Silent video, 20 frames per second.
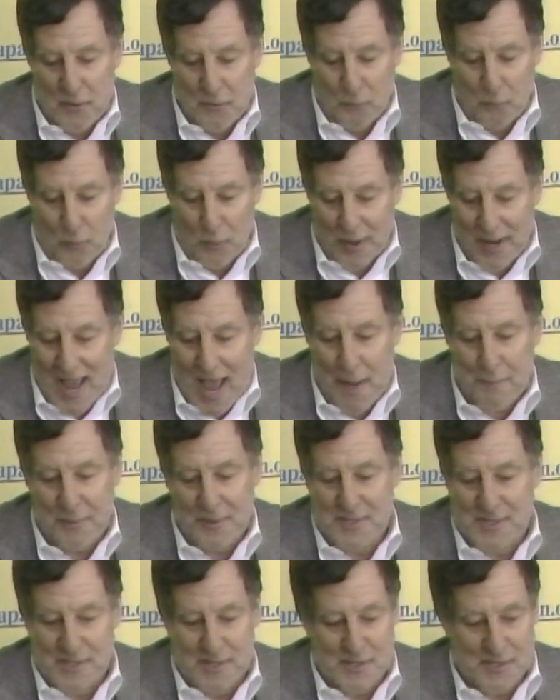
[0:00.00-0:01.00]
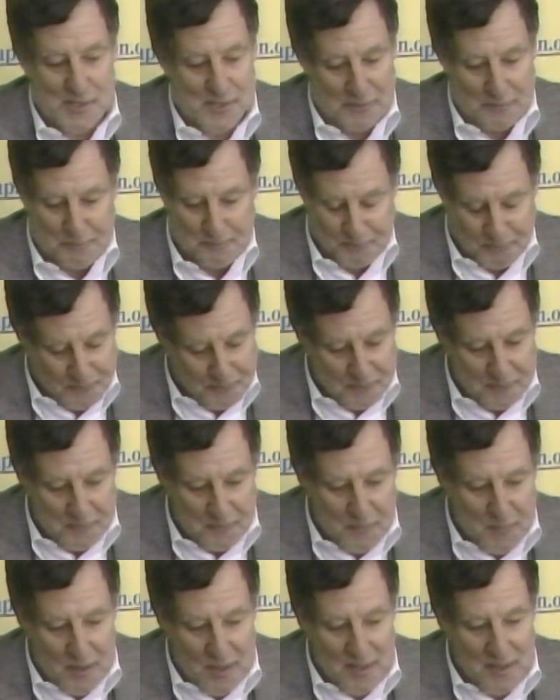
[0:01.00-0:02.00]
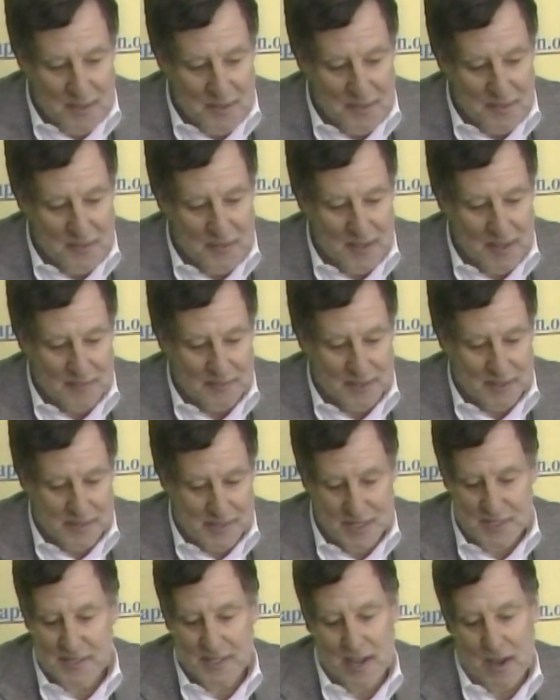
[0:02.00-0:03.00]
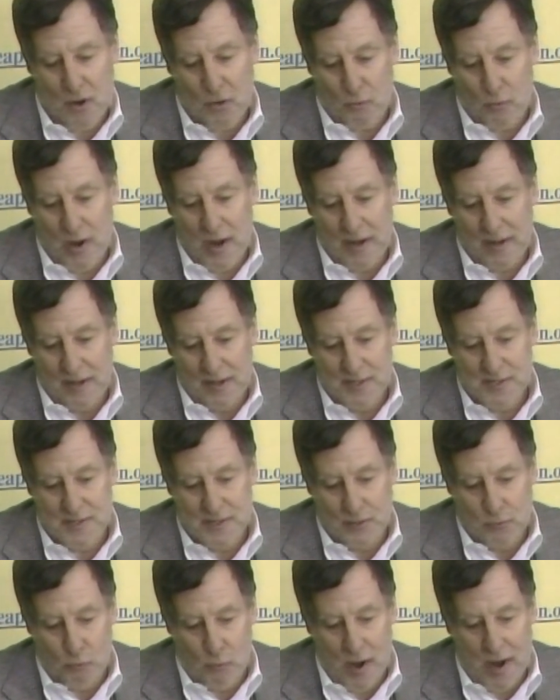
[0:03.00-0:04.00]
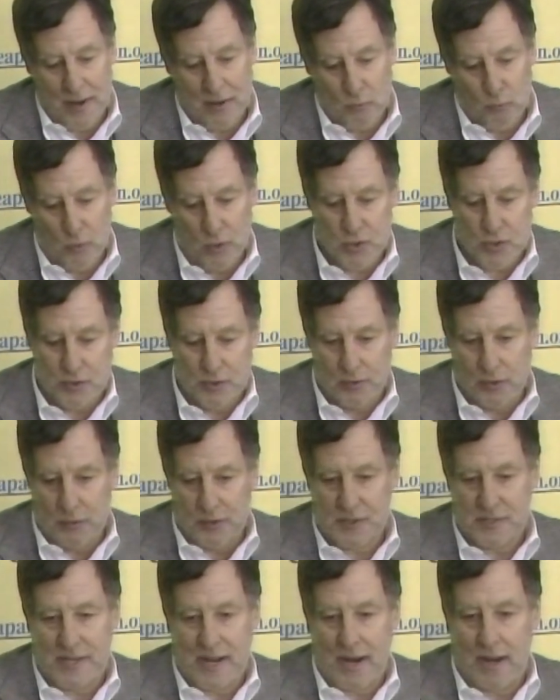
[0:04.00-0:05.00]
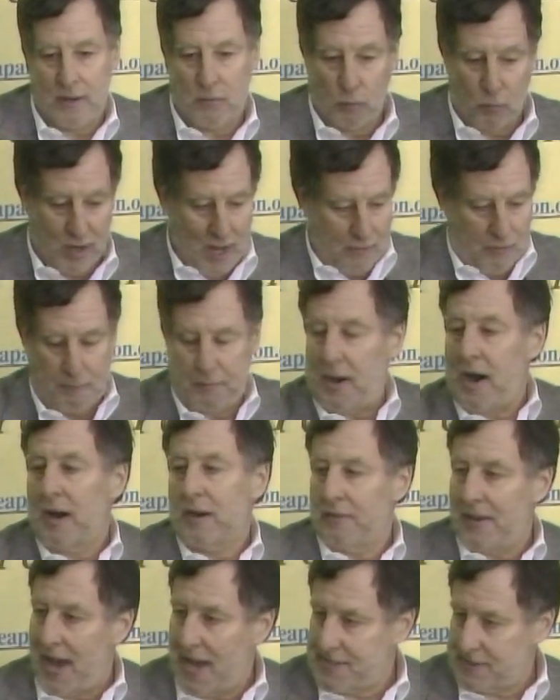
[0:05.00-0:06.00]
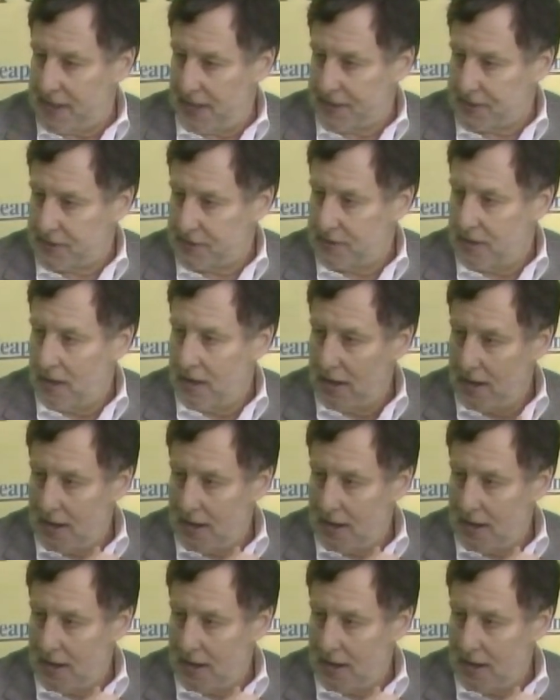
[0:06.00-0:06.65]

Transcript: What happens is the discount rate is the rate at which they're saying we have a pot of assets